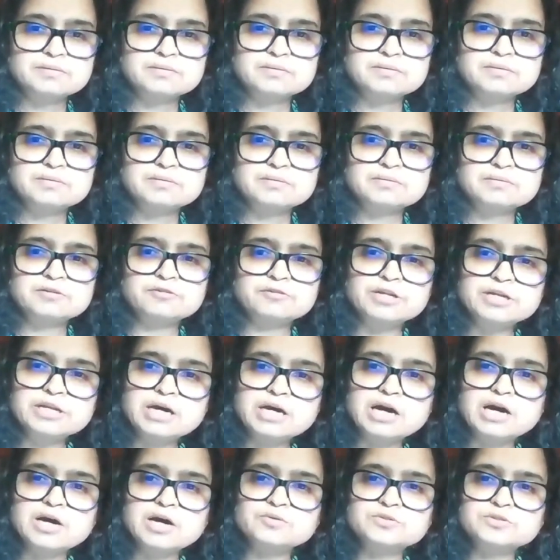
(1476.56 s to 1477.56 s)
The
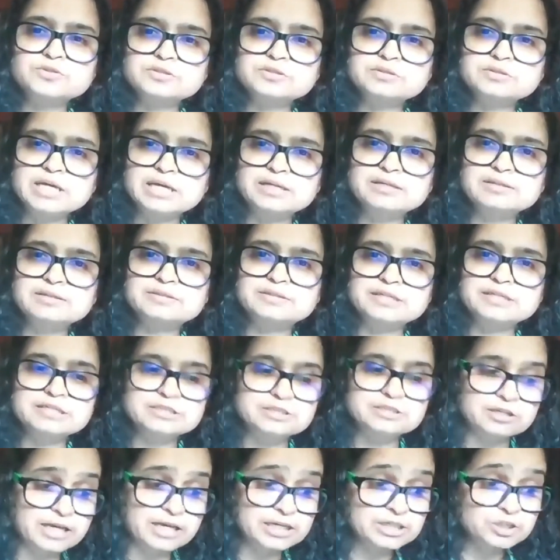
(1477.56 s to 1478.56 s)
renowned Dalit
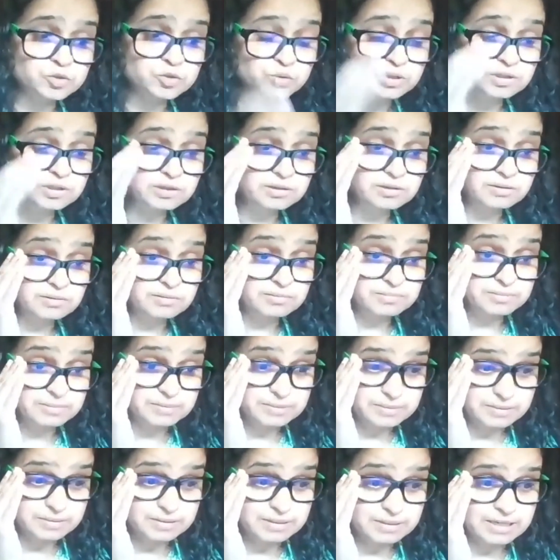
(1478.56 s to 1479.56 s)
intellectual
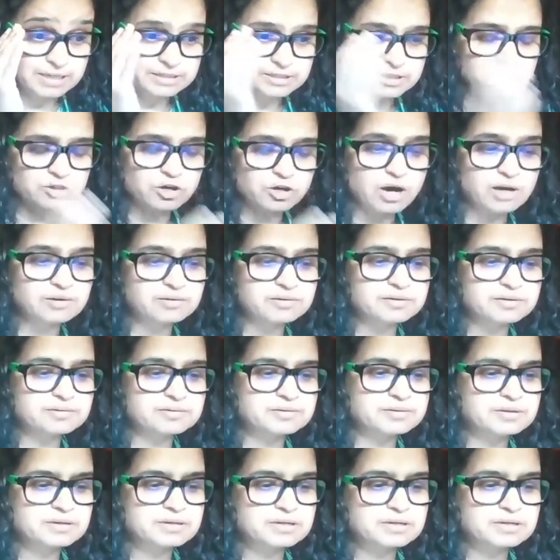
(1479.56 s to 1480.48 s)
and scholar